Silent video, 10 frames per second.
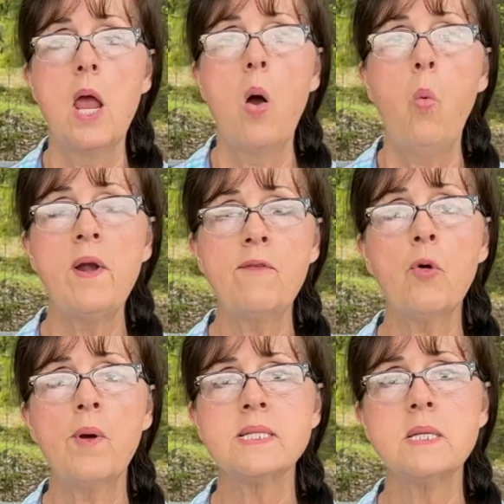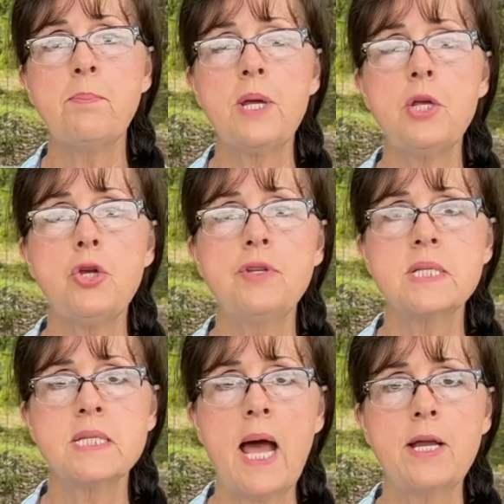Whatever recipe you
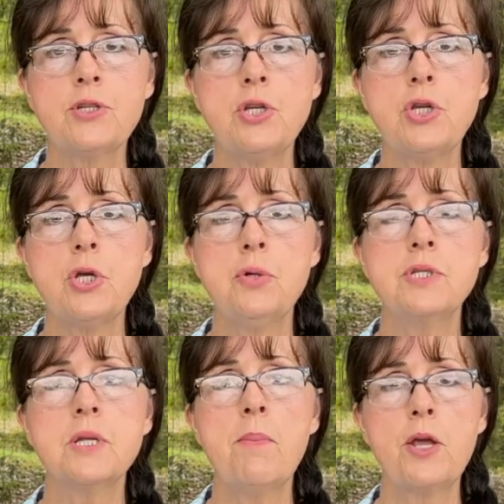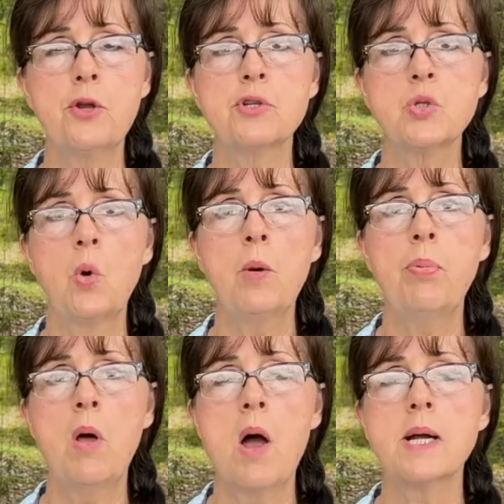decide to use to make your soil
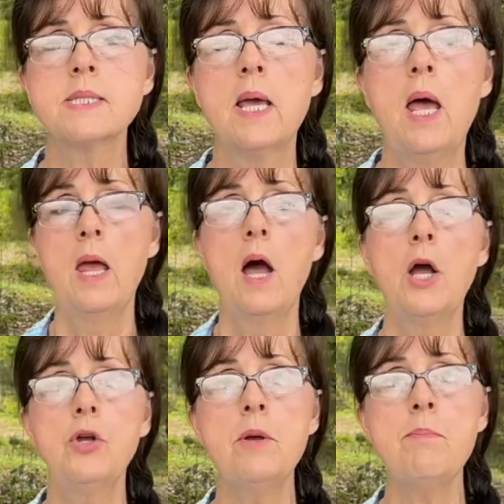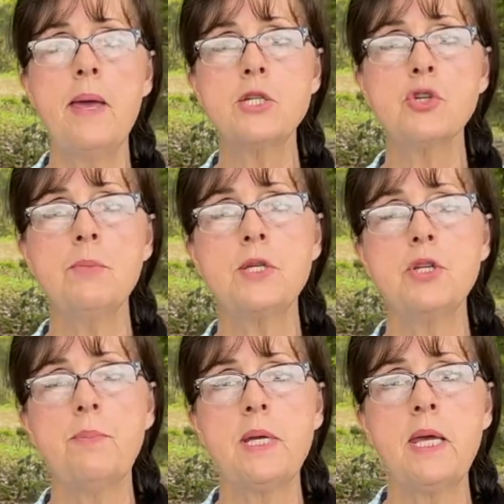blocks, a good measurement to
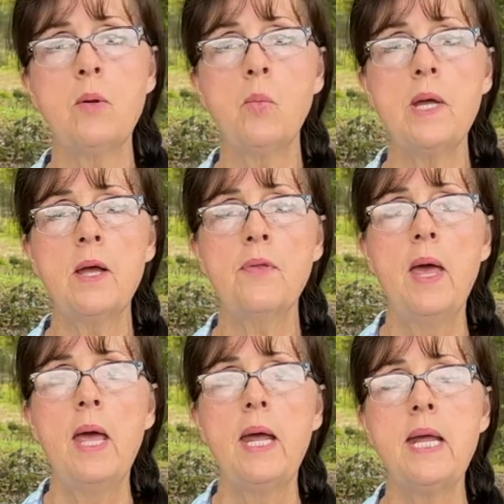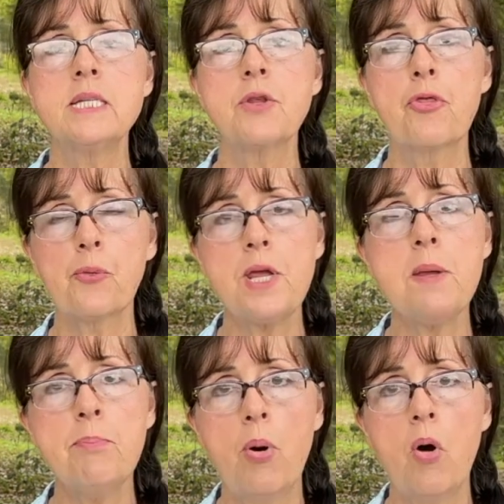begin with is 3
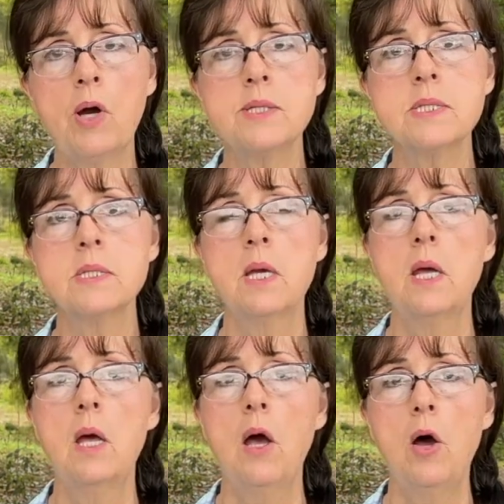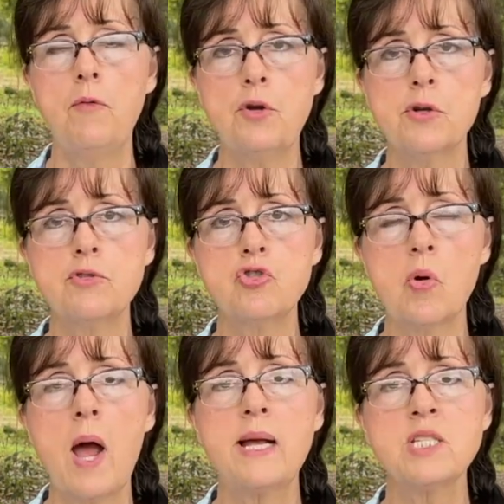parts of your
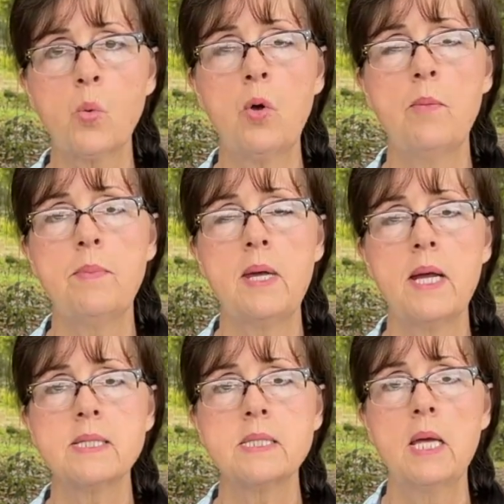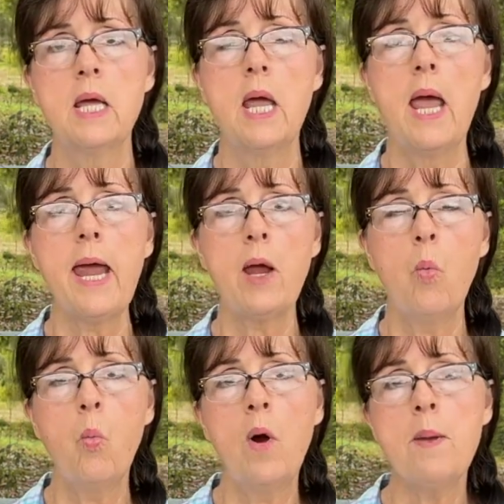dry soil mix
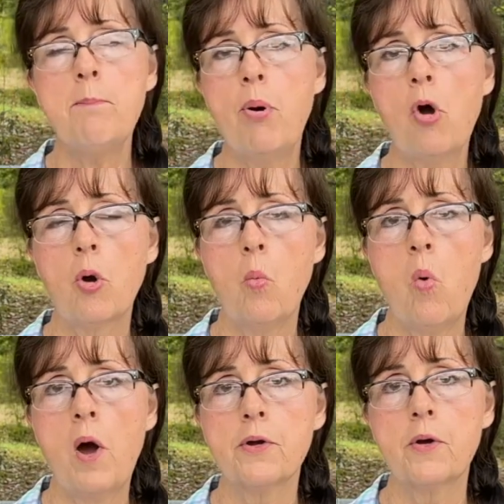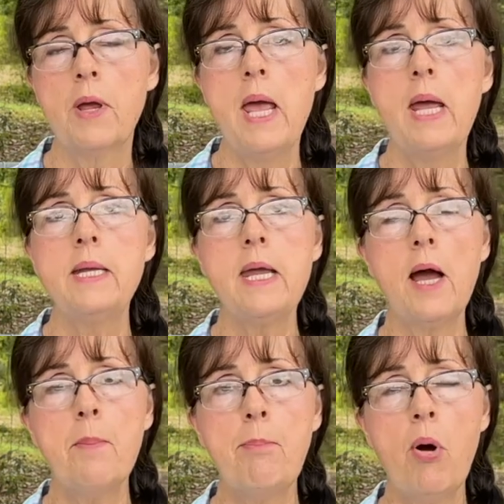and 1 part water. Now
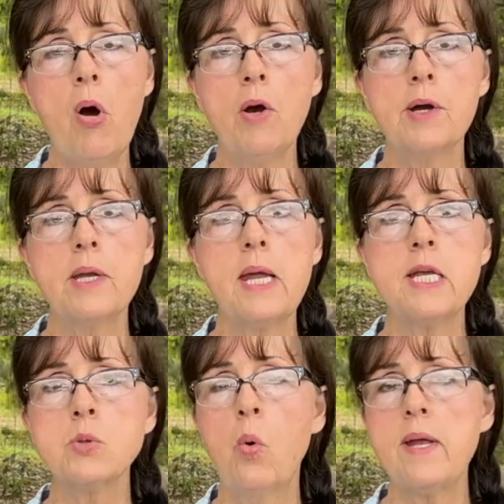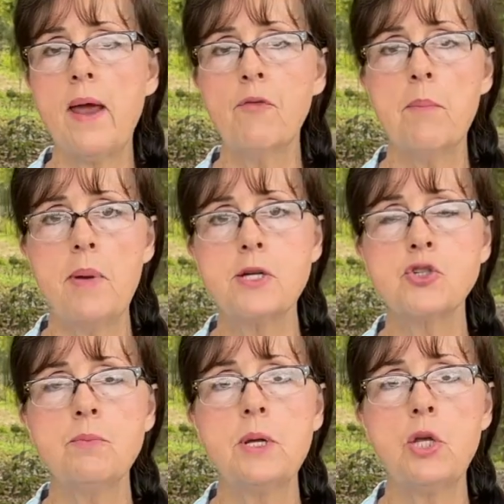a part is whatever
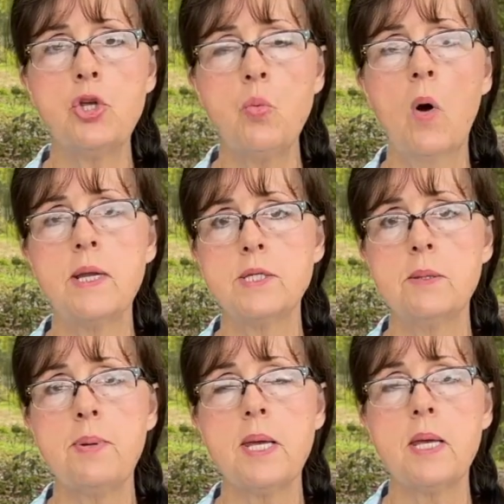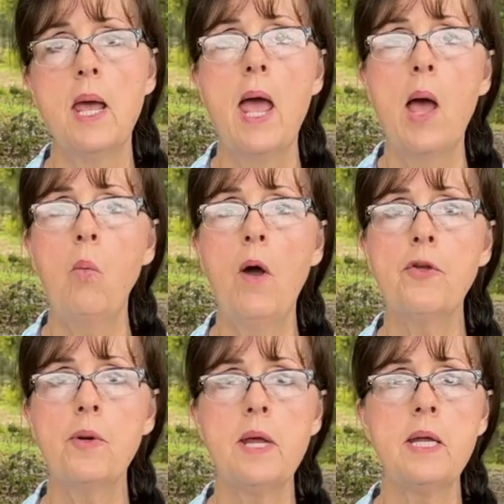measurement you want it to be,
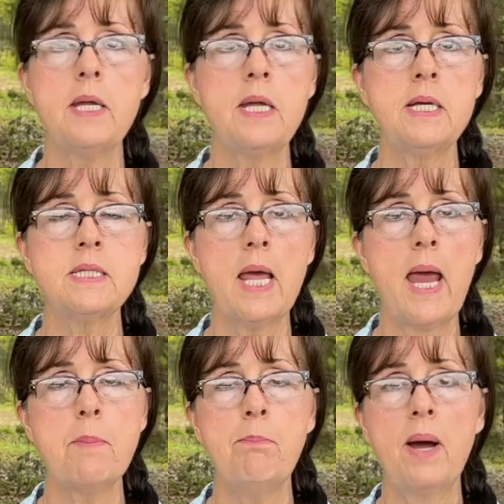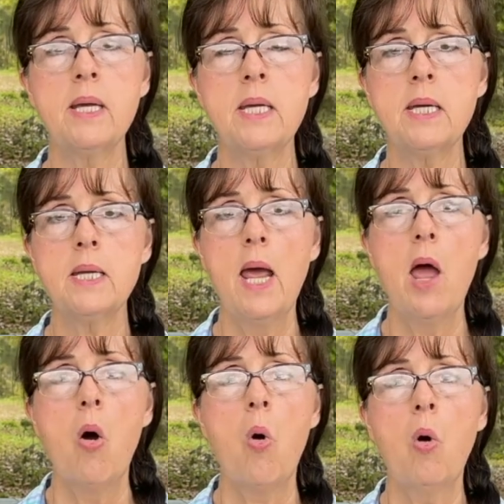whether it is a bucket
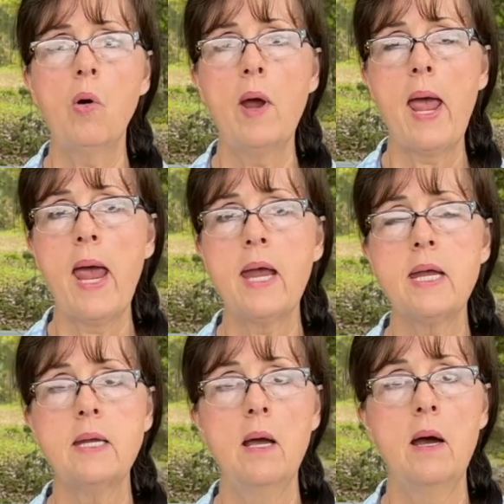or a